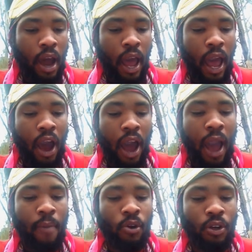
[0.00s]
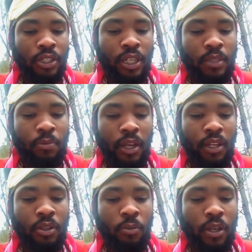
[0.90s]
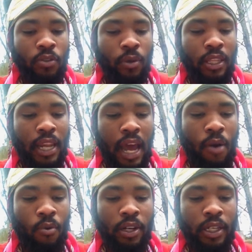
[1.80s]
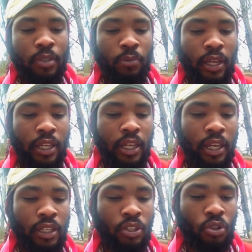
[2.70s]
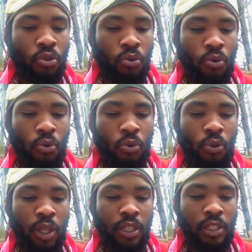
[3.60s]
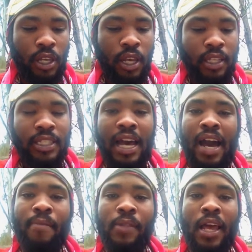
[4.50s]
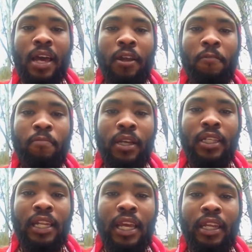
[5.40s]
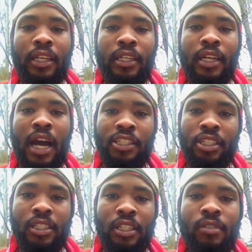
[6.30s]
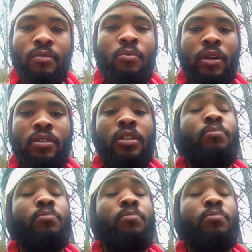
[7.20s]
How I'm going to explain it, the best way that I want to explain it is through this timeline of melanated consciousness. Wait till this